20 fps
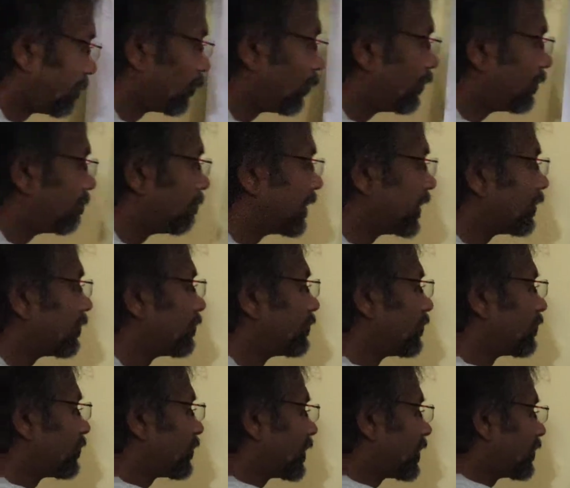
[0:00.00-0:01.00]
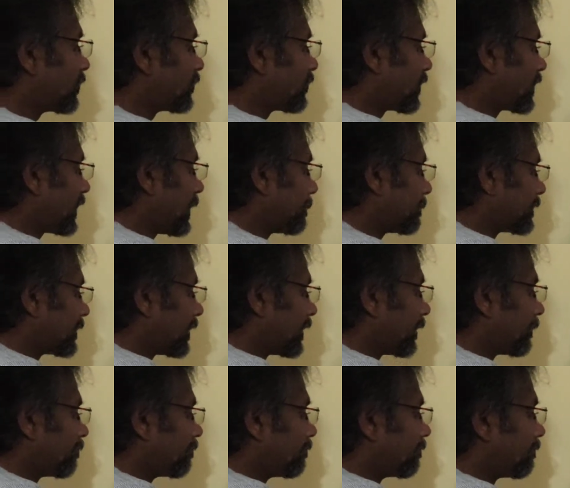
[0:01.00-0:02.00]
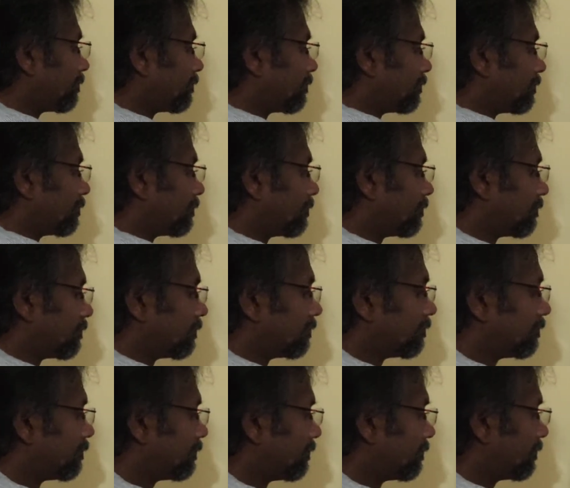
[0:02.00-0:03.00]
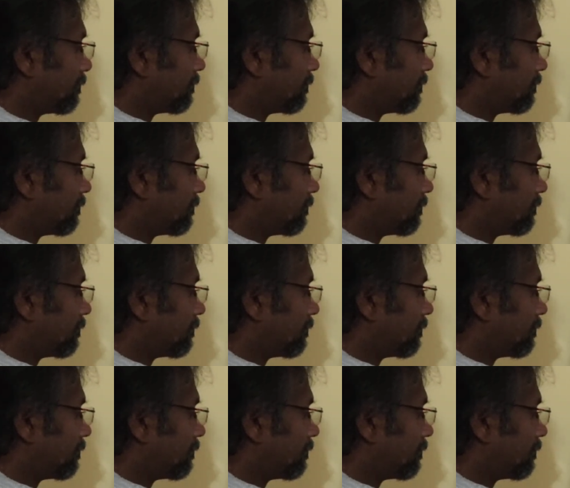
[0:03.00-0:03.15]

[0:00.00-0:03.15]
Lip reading: which I'm going to bring on this side and say capital M.